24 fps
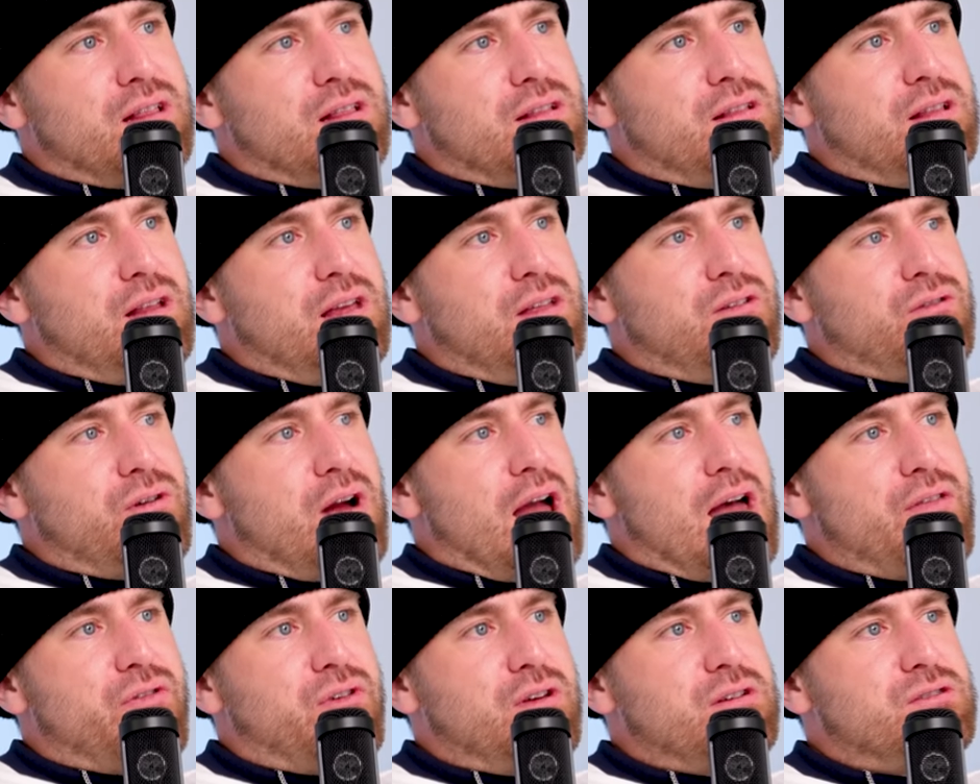like
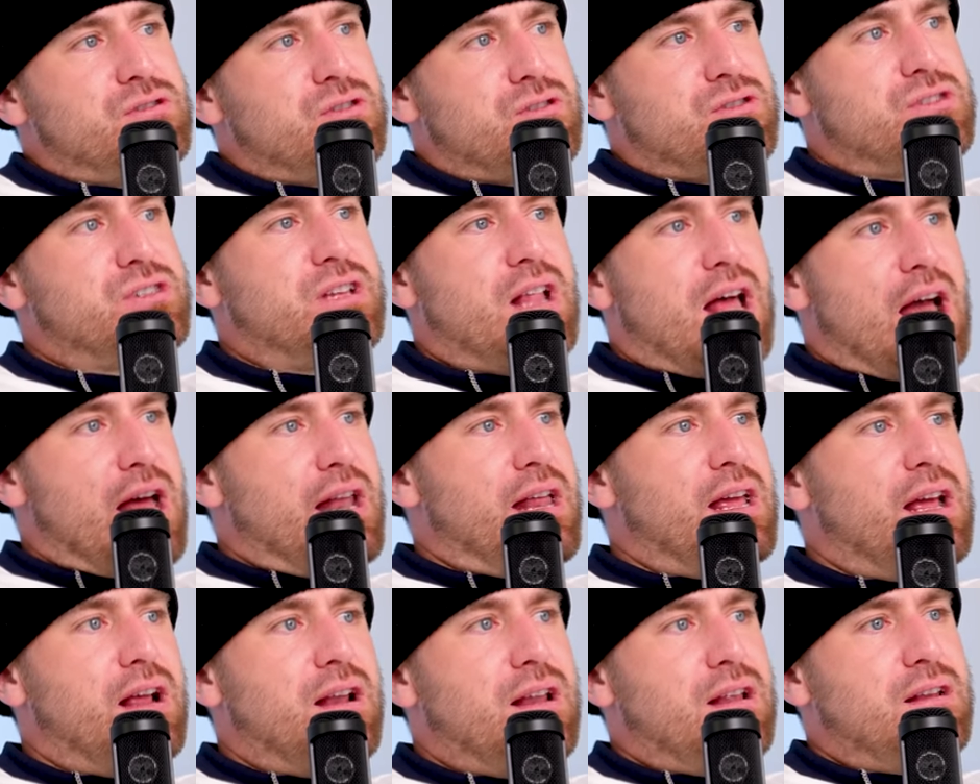either athletes will
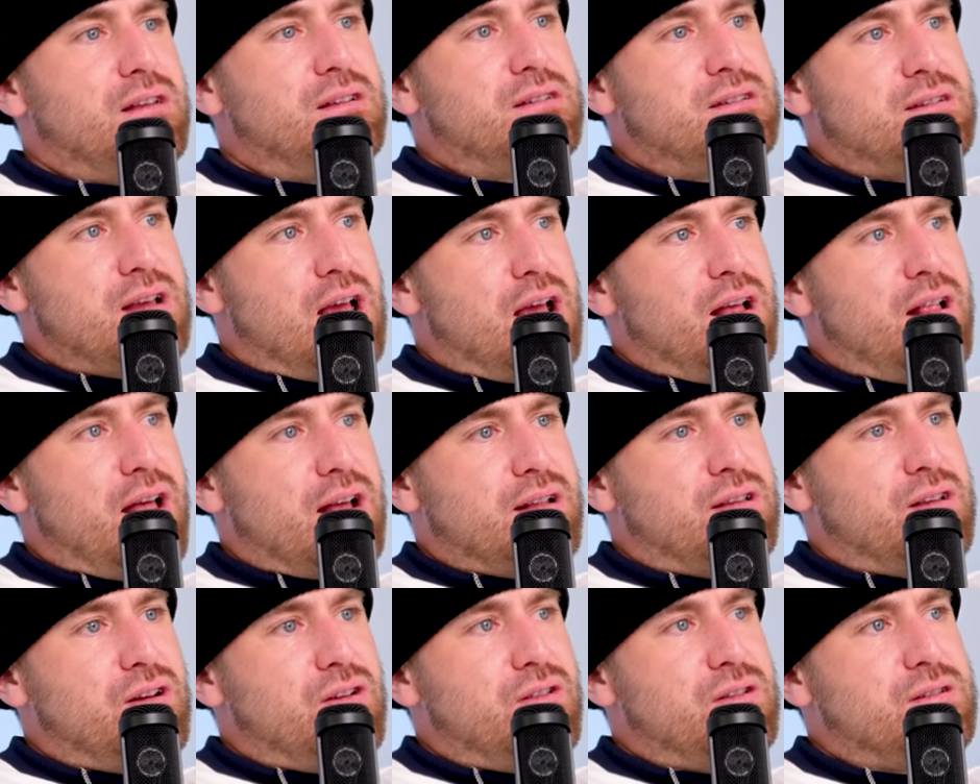slide in and say,
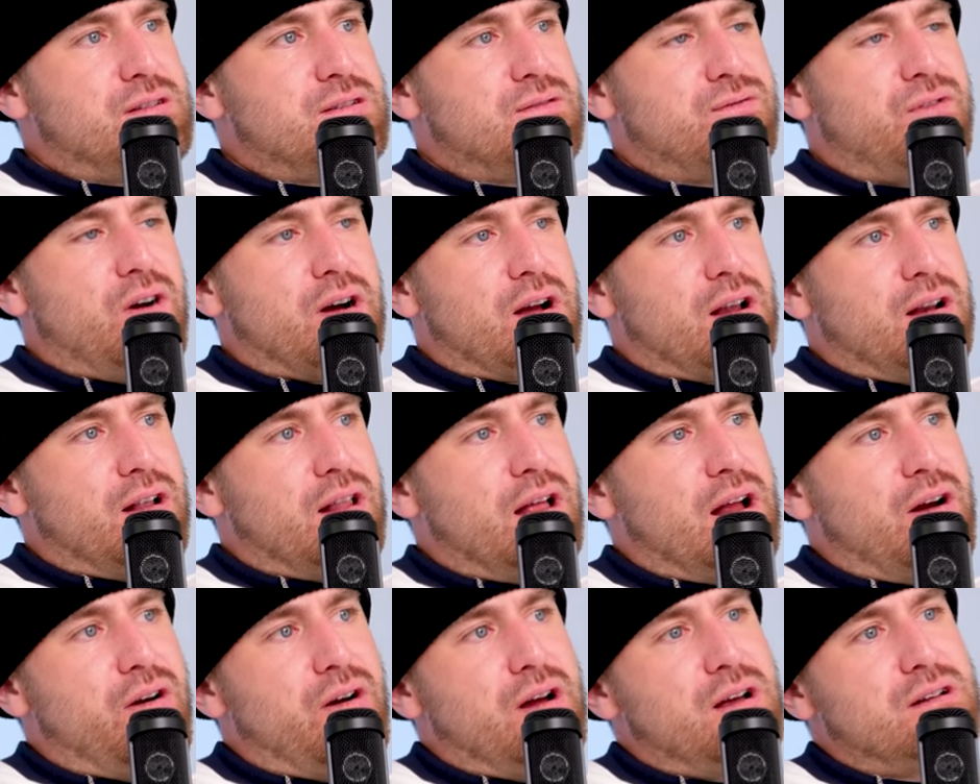like, dude, this is
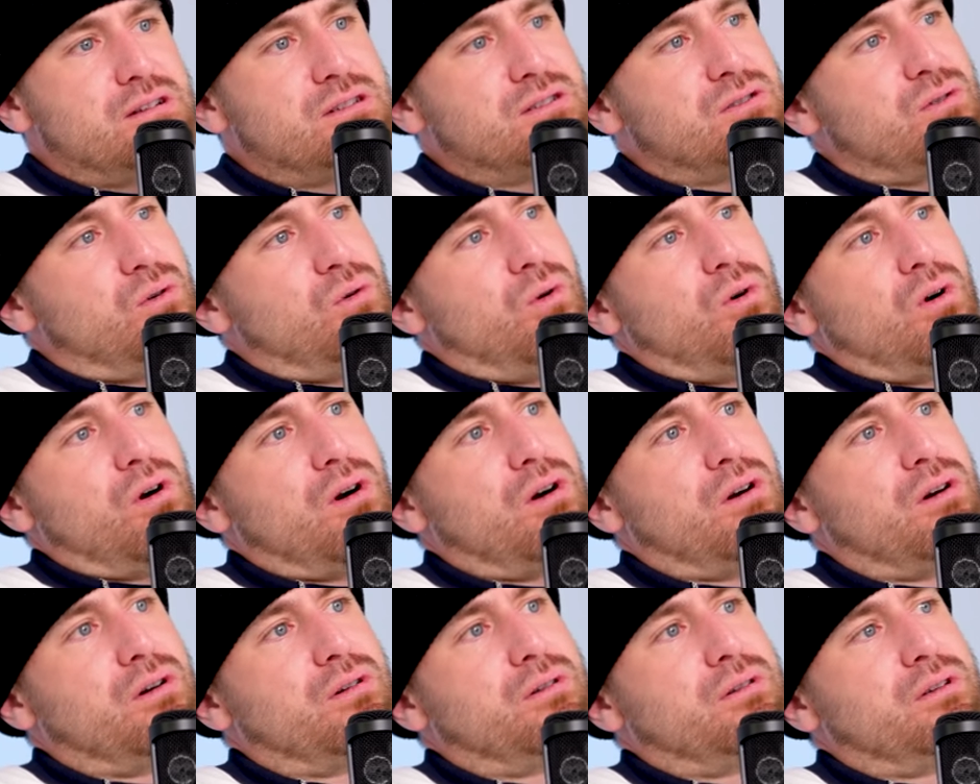fucking hilarious,
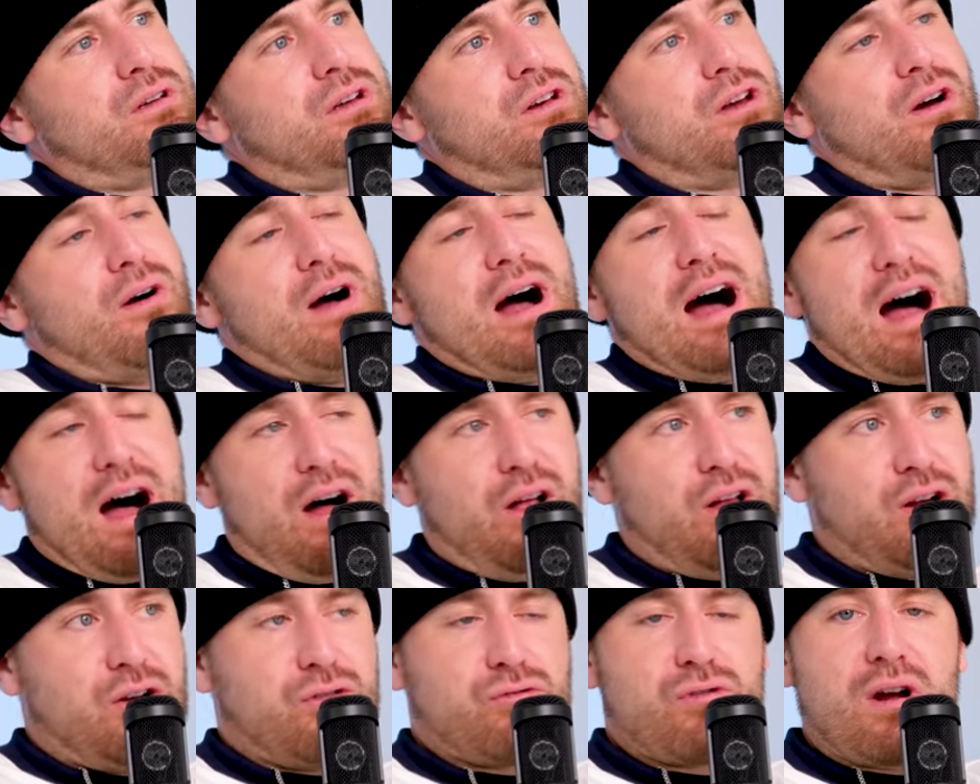or you know,
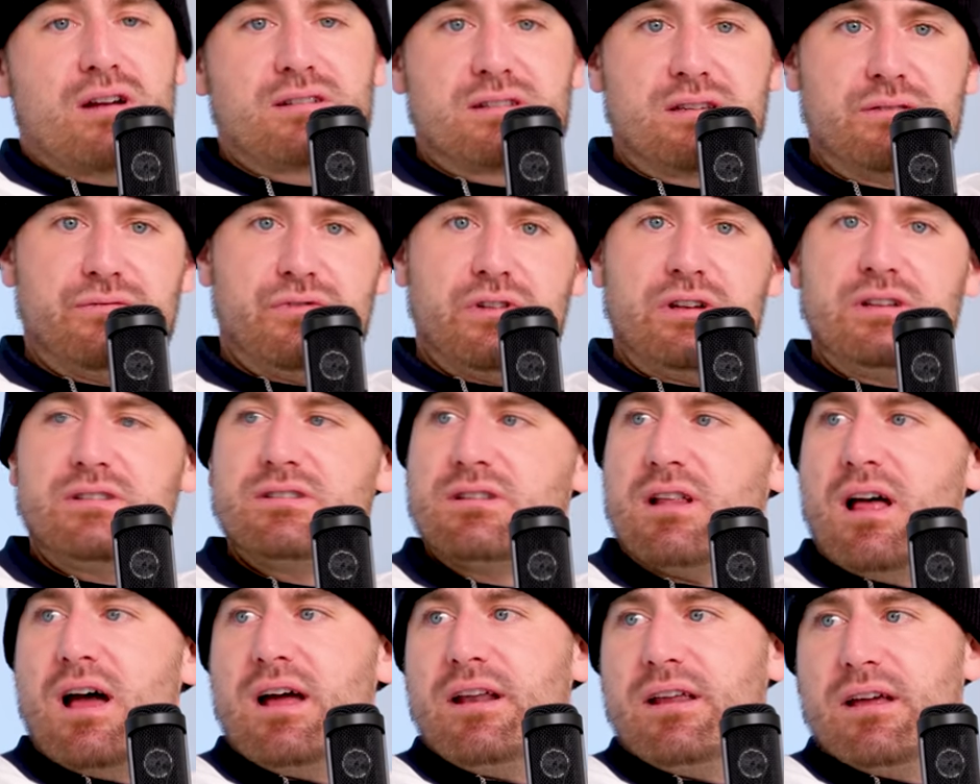I'll
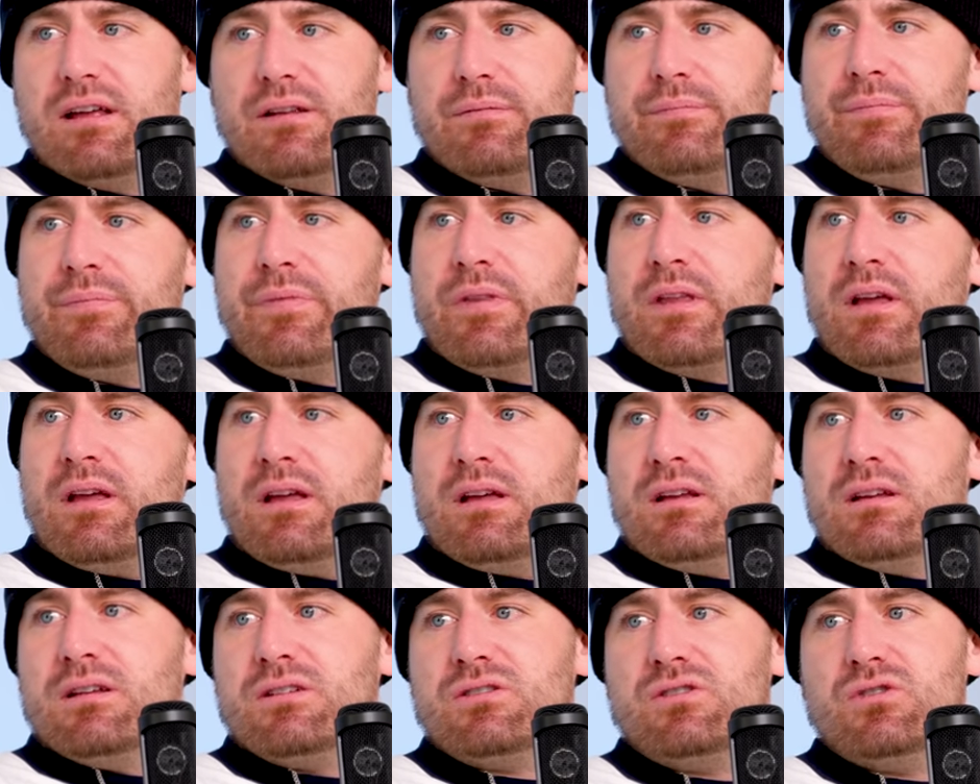aggressively slide in
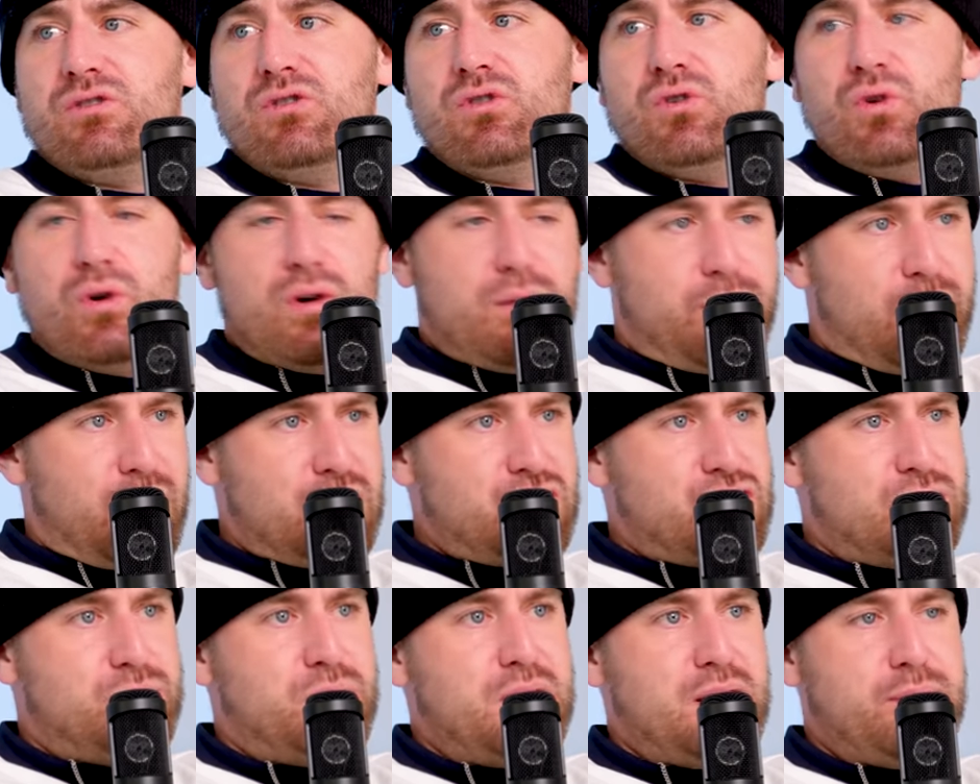to a
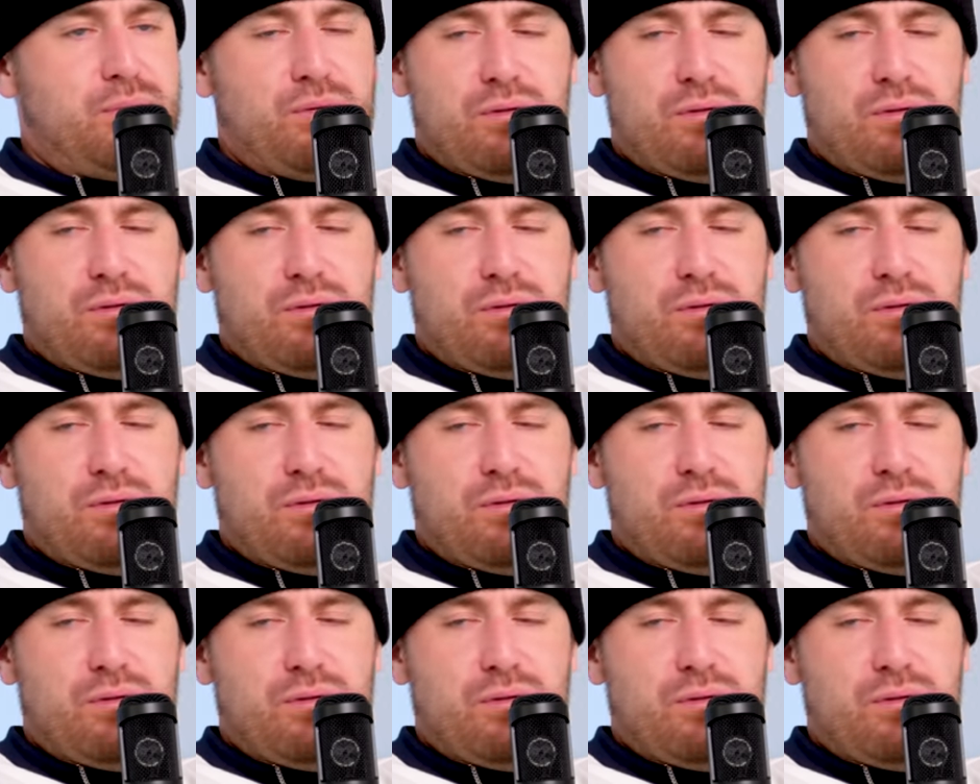bunch of